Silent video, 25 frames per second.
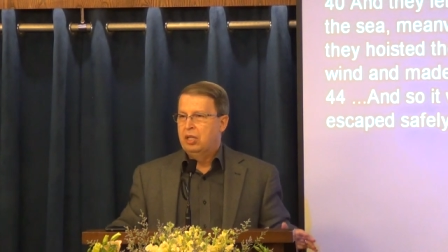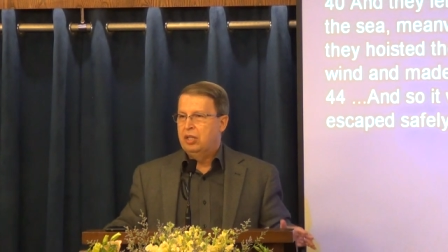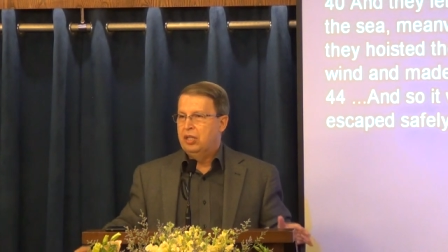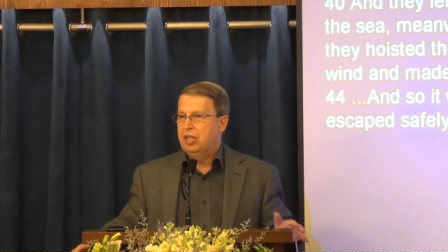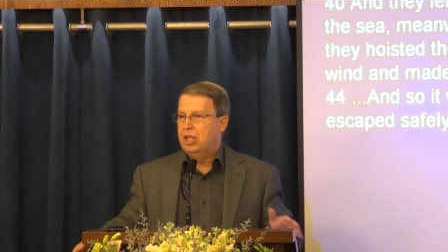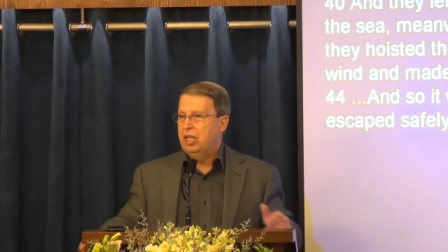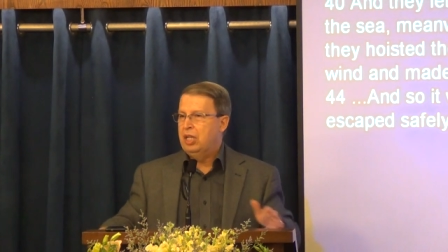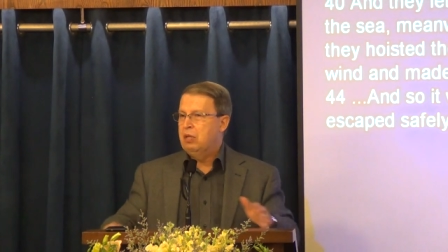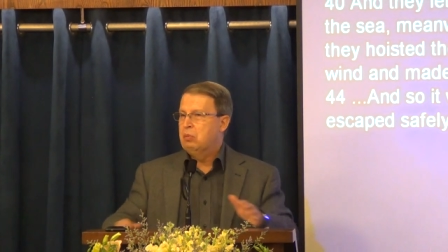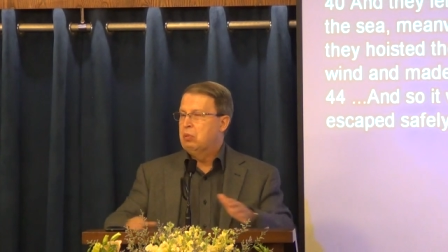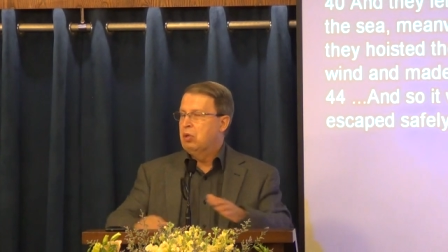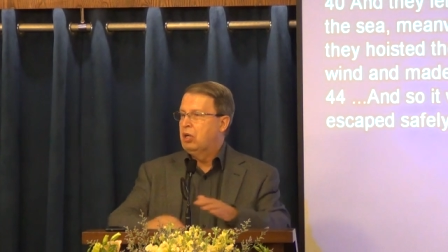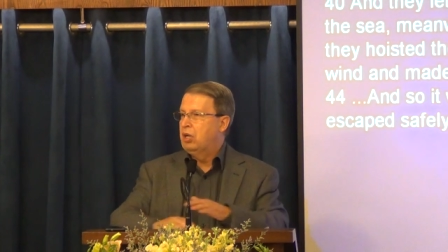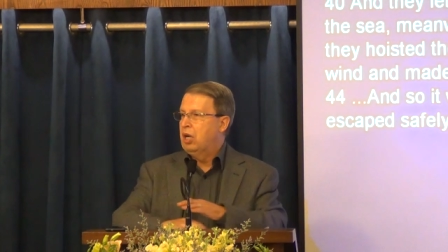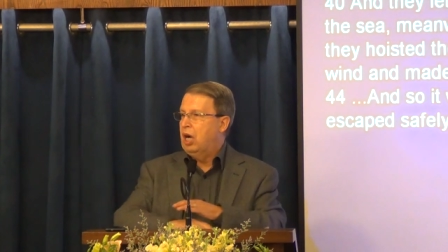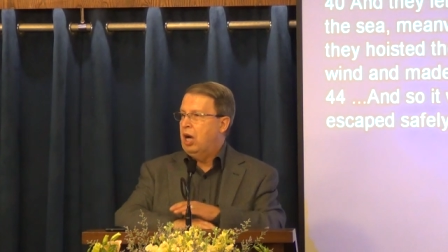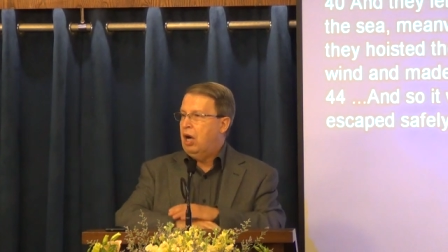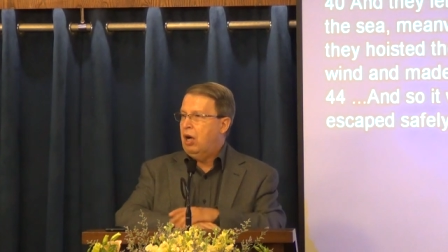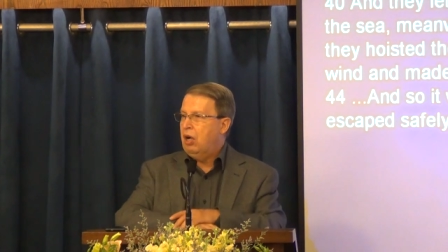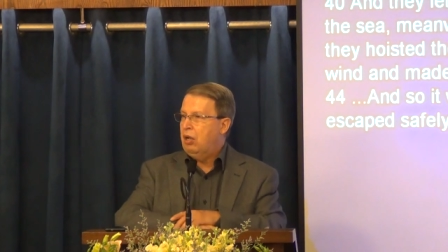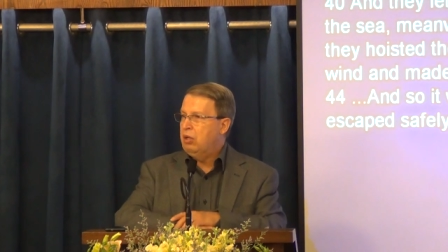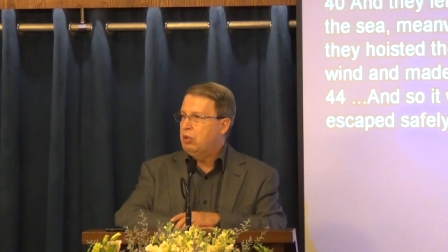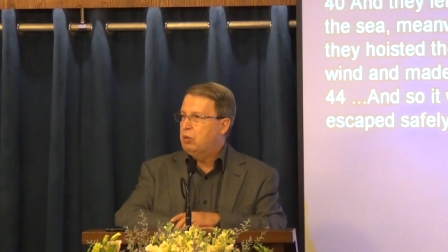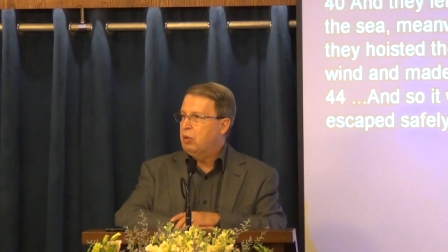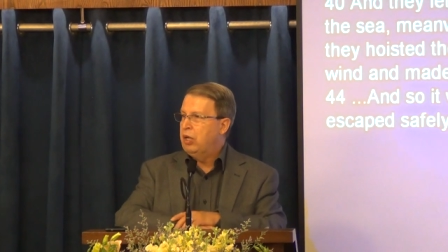They were
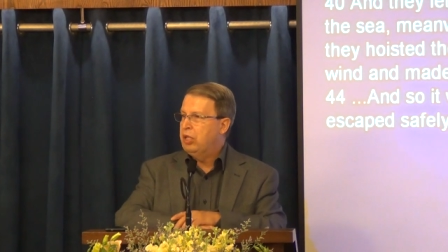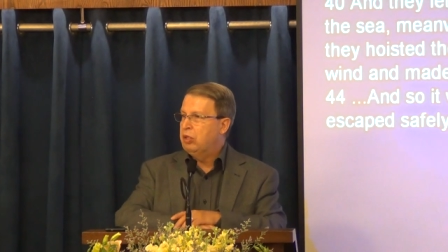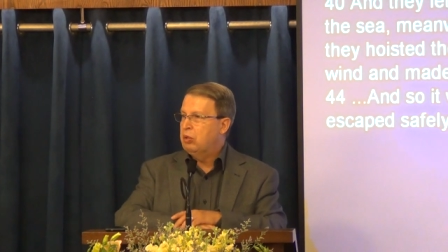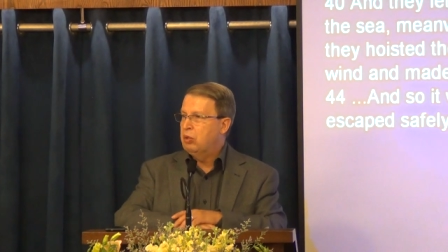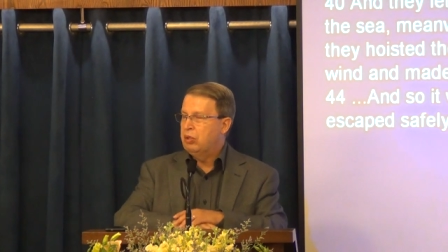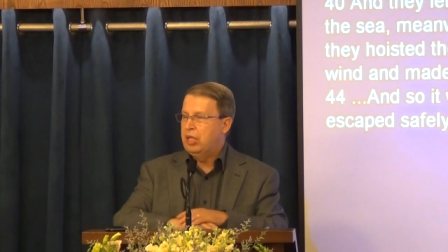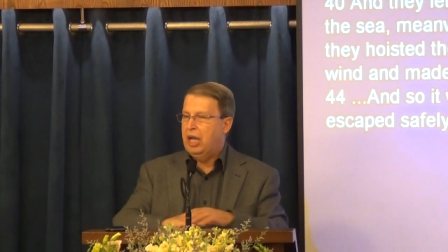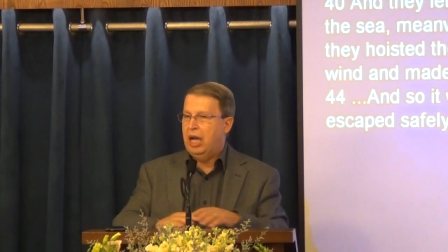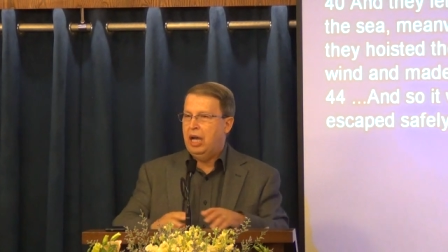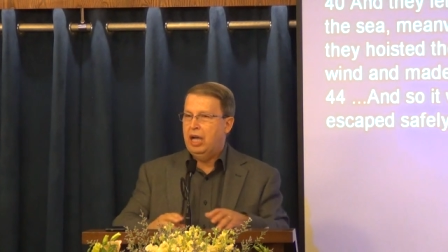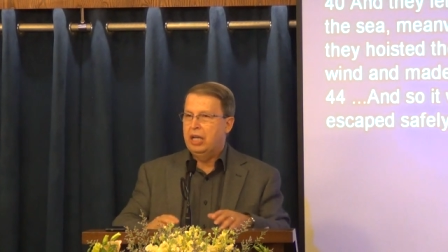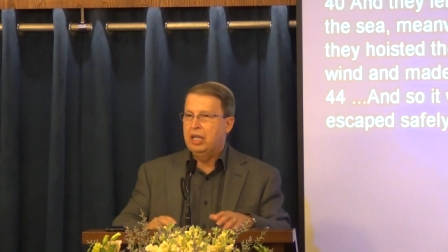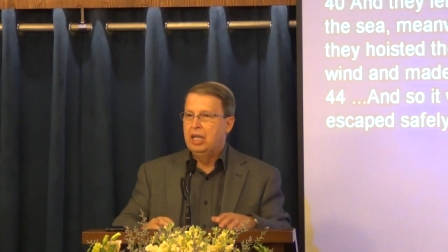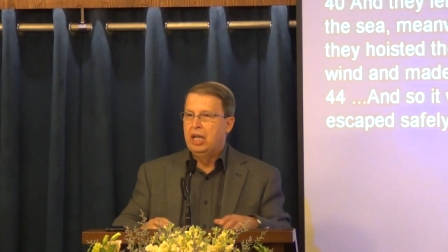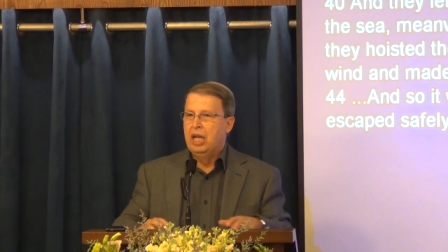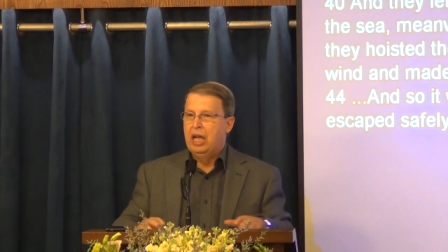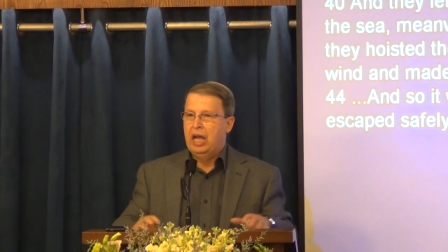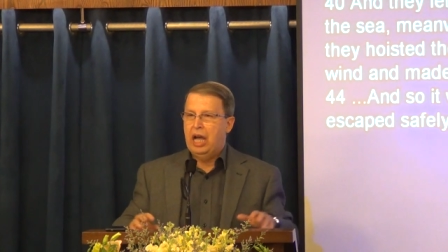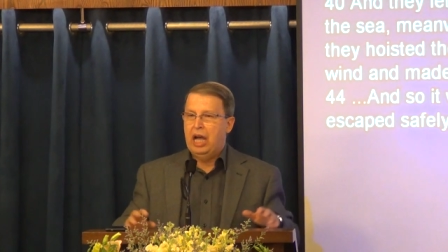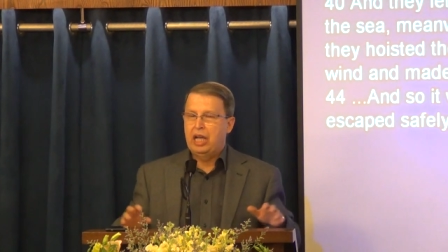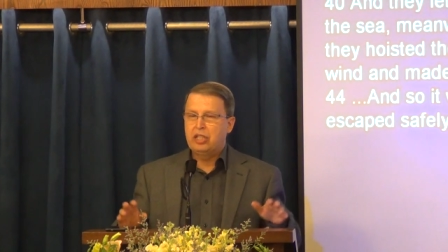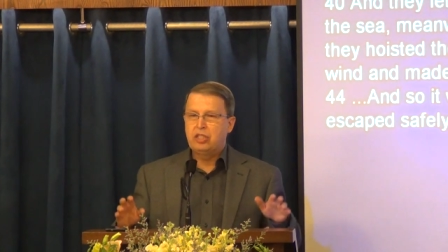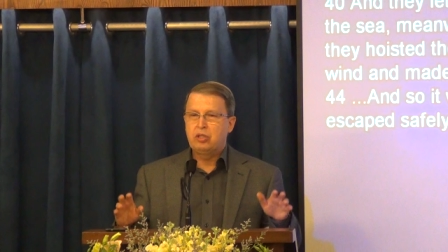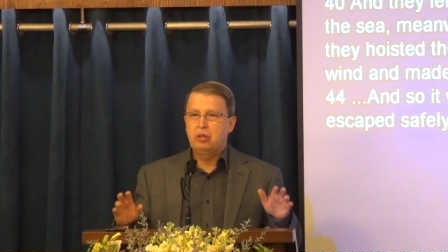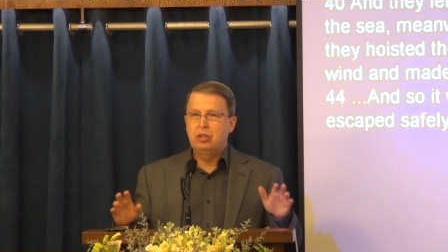all going to die.
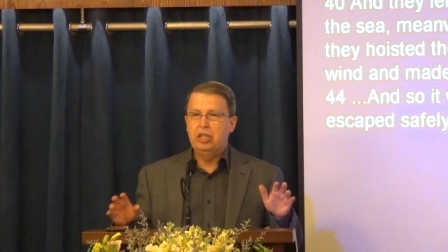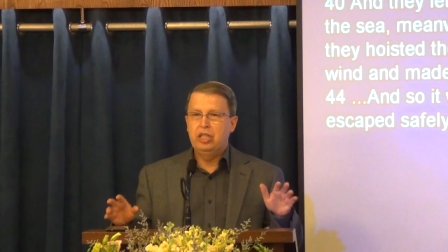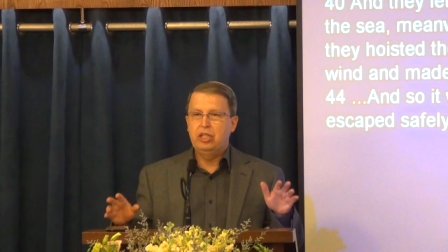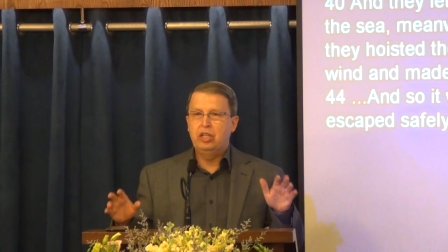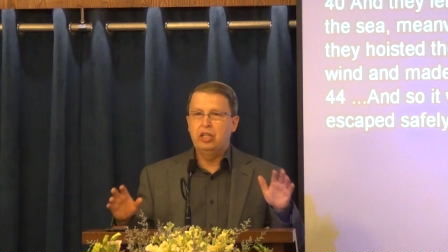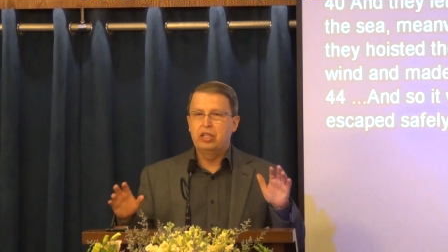Actually,